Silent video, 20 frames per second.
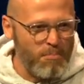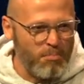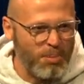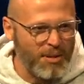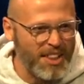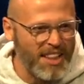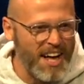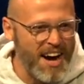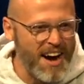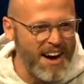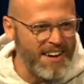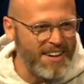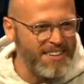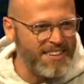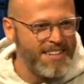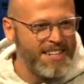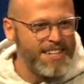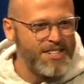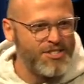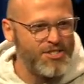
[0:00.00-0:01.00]

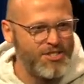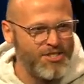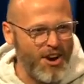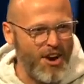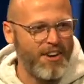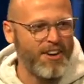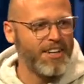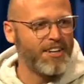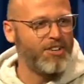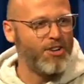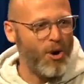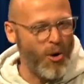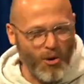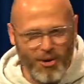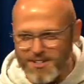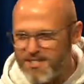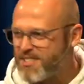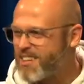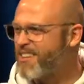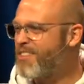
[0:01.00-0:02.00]
Blood started
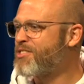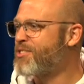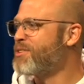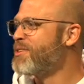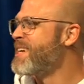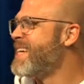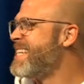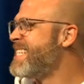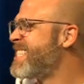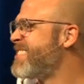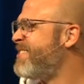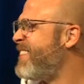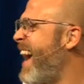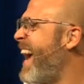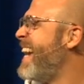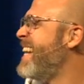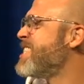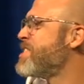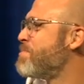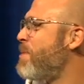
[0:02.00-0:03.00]
coursing through his
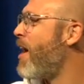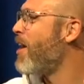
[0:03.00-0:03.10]
veins.